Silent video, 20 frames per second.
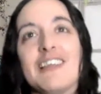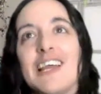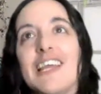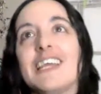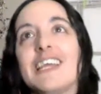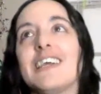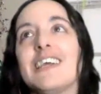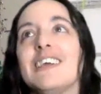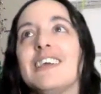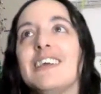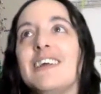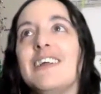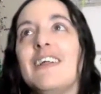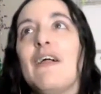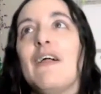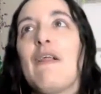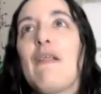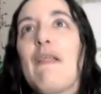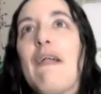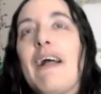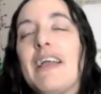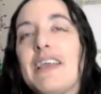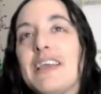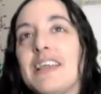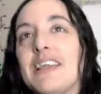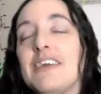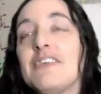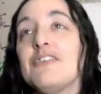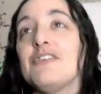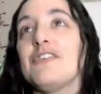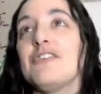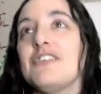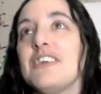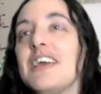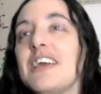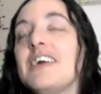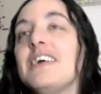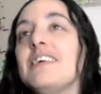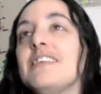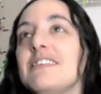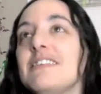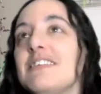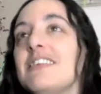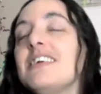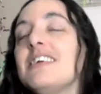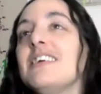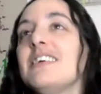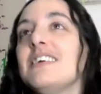Like, I can understand,